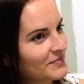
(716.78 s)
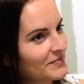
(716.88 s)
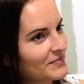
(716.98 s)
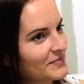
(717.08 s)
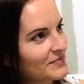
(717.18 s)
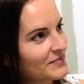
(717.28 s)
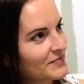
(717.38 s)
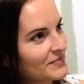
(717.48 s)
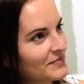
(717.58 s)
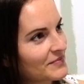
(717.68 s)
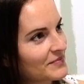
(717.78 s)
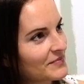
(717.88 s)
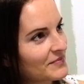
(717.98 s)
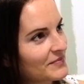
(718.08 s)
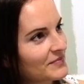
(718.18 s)

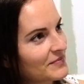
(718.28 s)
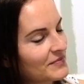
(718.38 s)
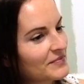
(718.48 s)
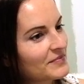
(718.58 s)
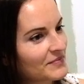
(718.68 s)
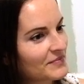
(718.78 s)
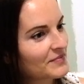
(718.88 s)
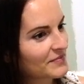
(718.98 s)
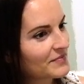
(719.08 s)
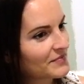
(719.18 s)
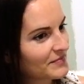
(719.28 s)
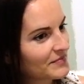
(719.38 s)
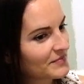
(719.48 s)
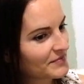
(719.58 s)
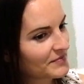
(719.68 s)

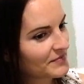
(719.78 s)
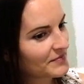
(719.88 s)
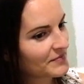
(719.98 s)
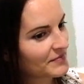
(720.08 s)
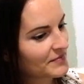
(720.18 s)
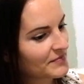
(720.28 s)
This person isn't speaking.